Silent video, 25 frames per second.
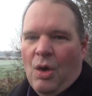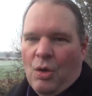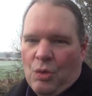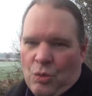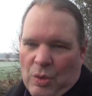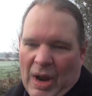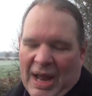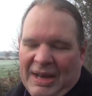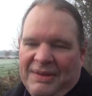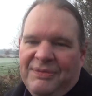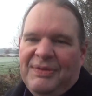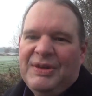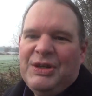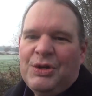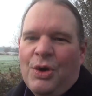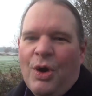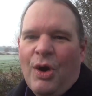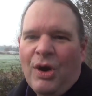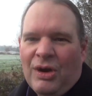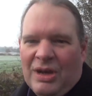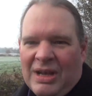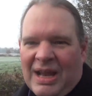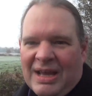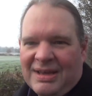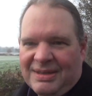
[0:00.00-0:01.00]
Right, we
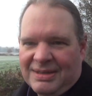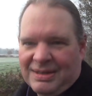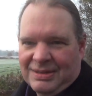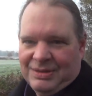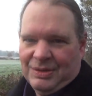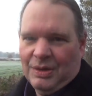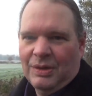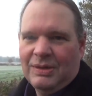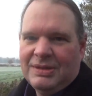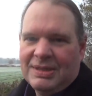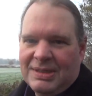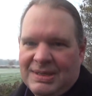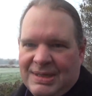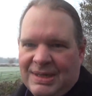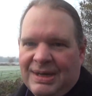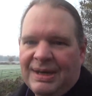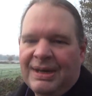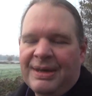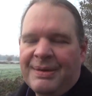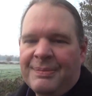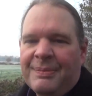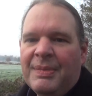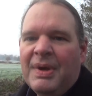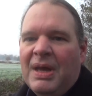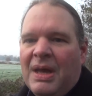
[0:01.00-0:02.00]
talk like this all the
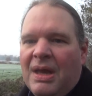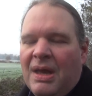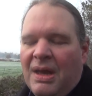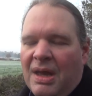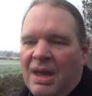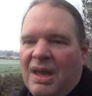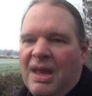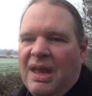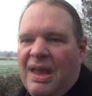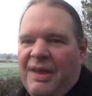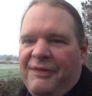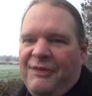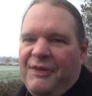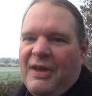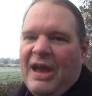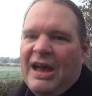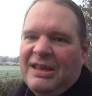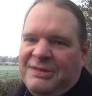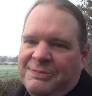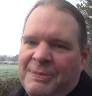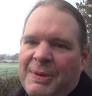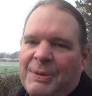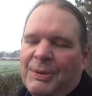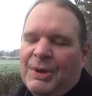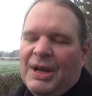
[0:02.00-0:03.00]
time if you
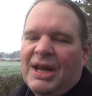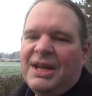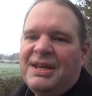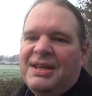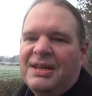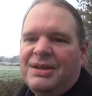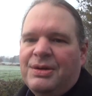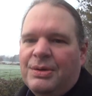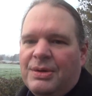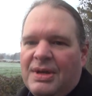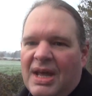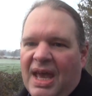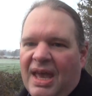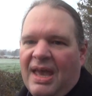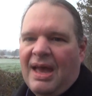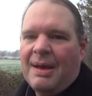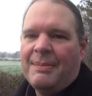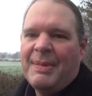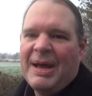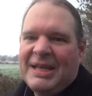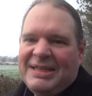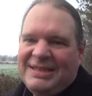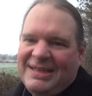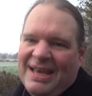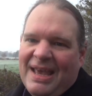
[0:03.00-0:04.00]
ask me what I did today, I
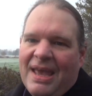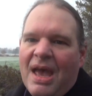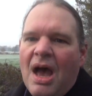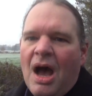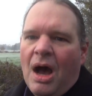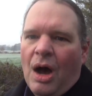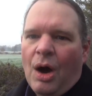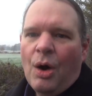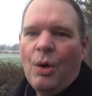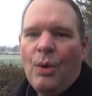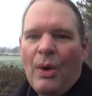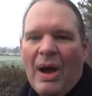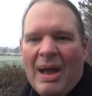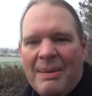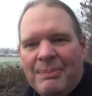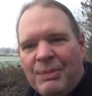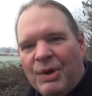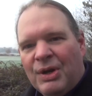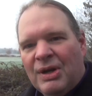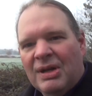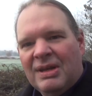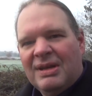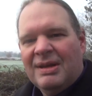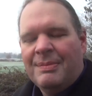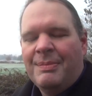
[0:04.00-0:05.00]
might say, oh, I
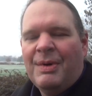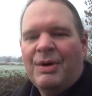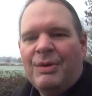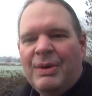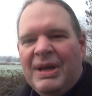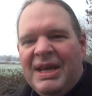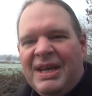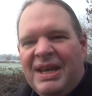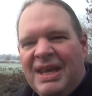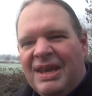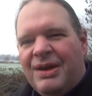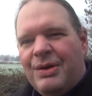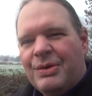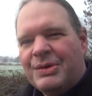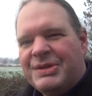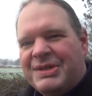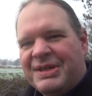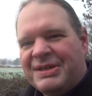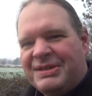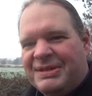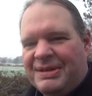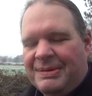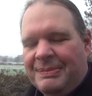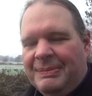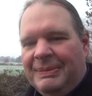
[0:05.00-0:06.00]
modeled a marine
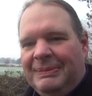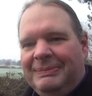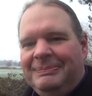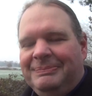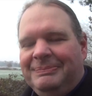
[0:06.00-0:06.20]
ecosystem.